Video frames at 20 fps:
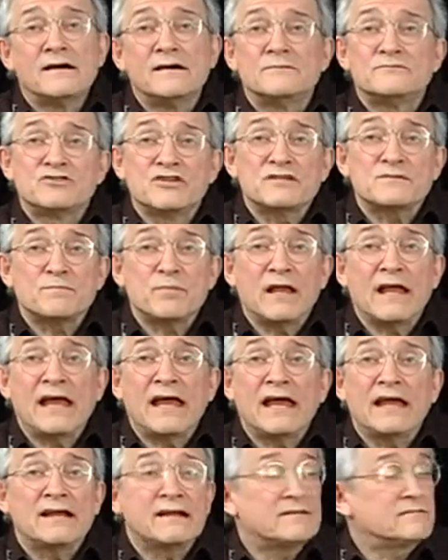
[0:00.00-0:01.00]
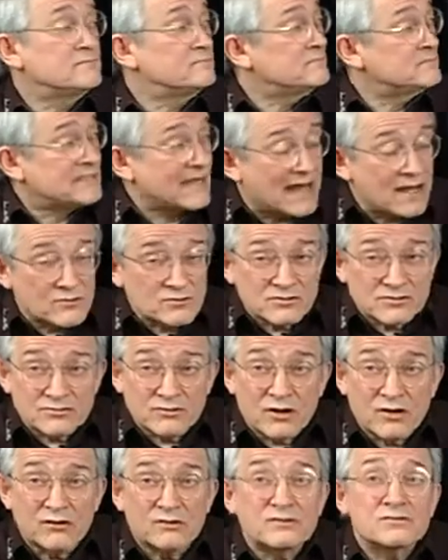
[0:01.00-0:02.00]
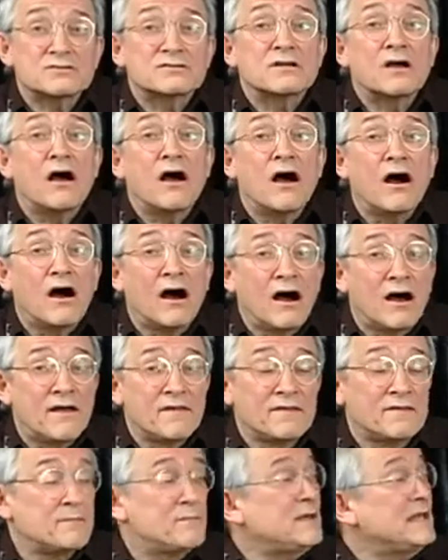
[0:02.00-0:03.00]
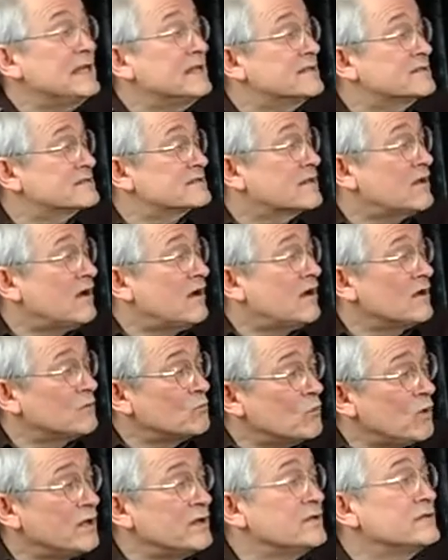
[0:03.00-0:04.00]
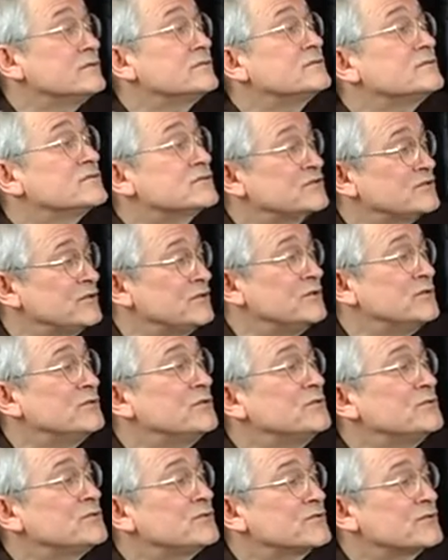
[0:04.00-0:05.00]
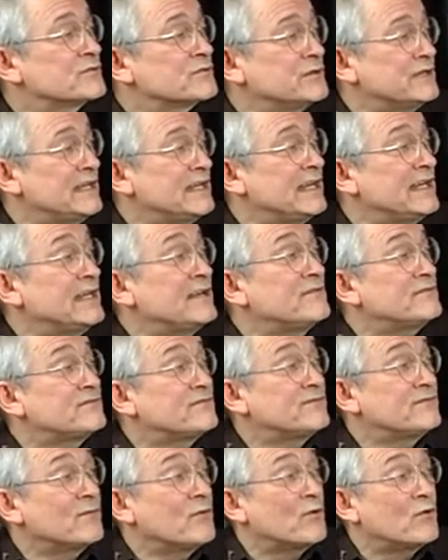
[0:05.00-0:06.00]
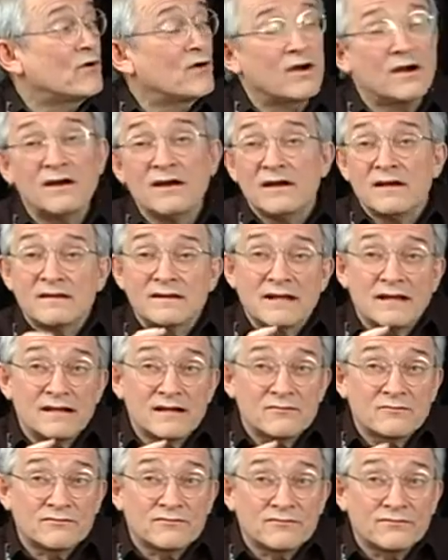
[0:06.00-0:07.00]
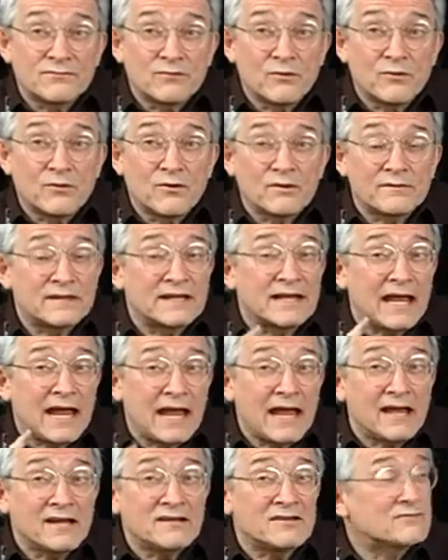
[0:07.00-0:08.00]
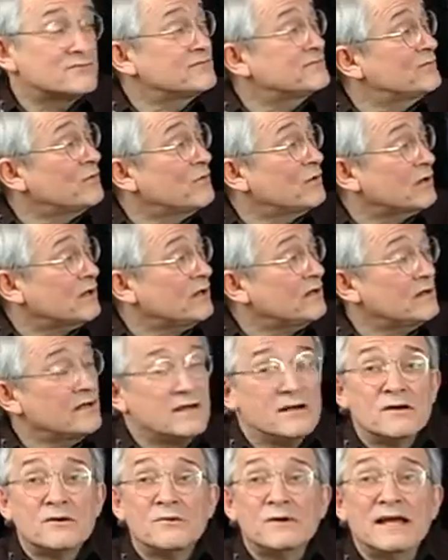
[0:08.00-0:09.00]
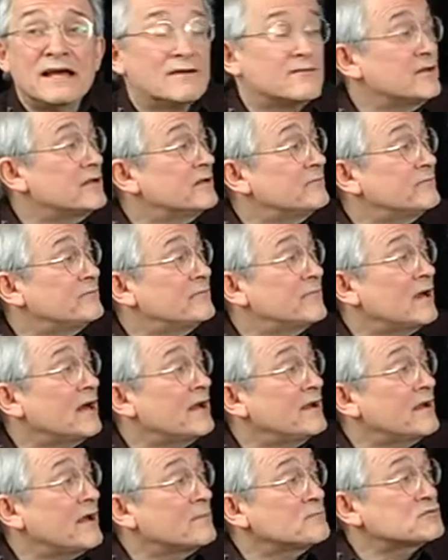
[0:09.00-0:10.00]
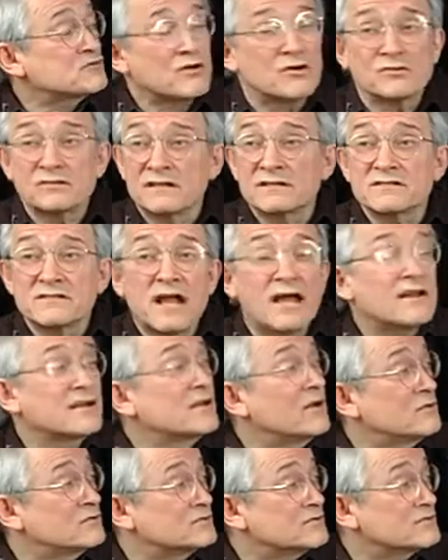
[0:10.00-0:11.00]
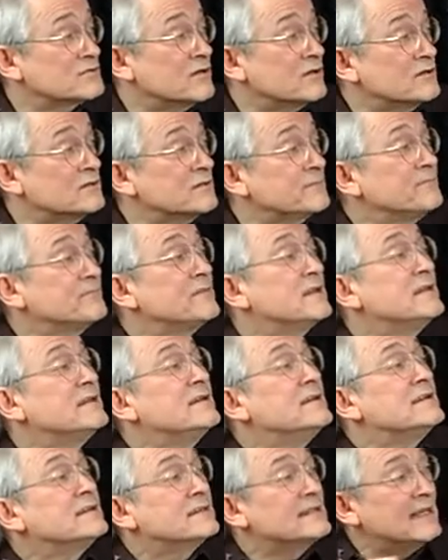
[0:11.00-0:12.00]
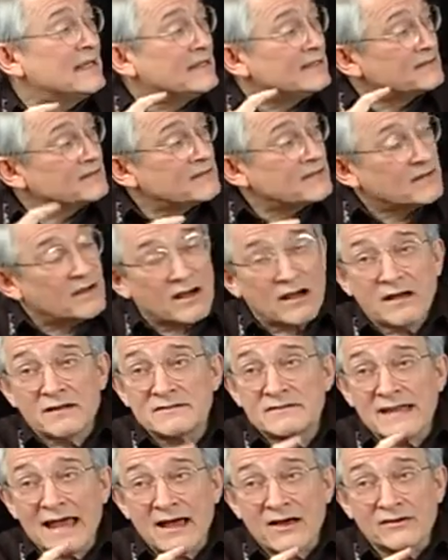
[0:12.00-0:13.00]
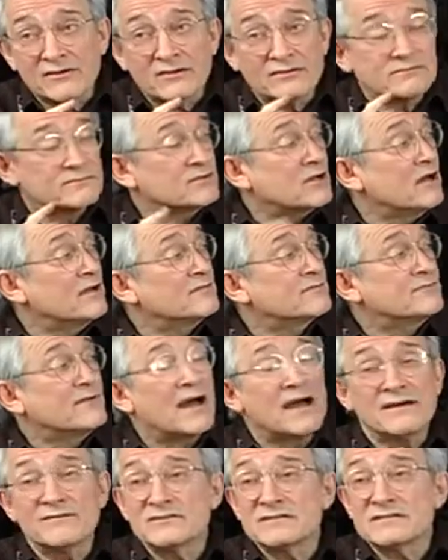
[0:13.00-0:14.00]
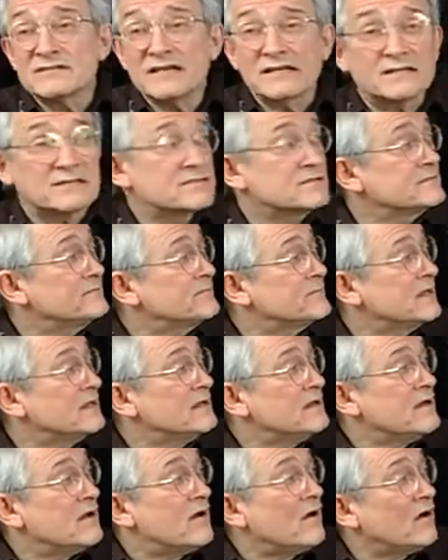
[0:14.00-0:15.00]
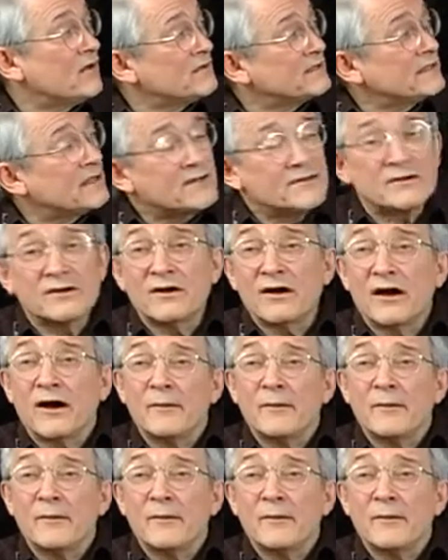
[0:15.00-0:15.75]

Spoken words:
just playing downstrokes on the beats, on 1, 2, 3, 4. Then at 4, the end of 4, we have an upstroke that's not a ghost stroke. Then down on 5 and 6. All the other